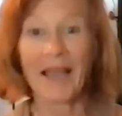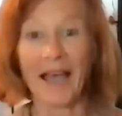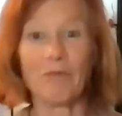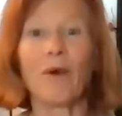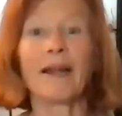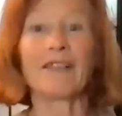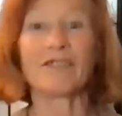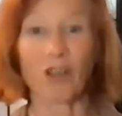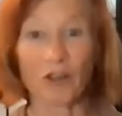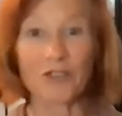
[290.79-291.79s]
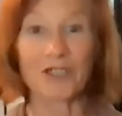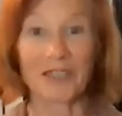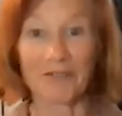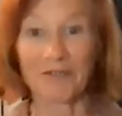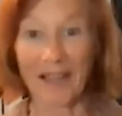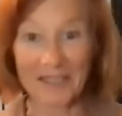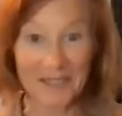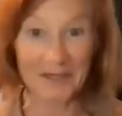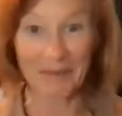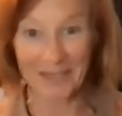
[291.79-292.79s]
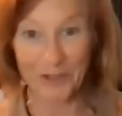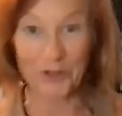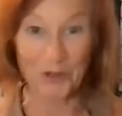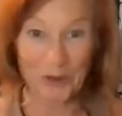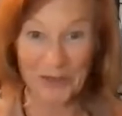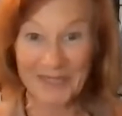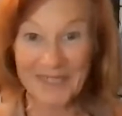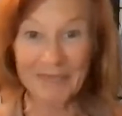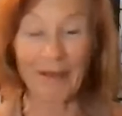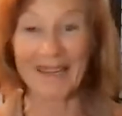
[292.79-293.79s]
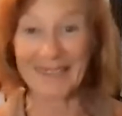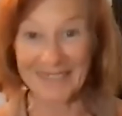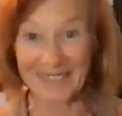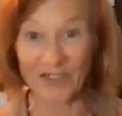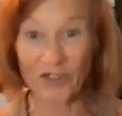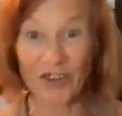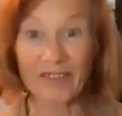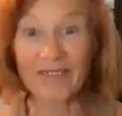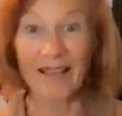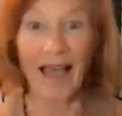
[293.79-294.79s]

And when I started to confess to my students my conditions,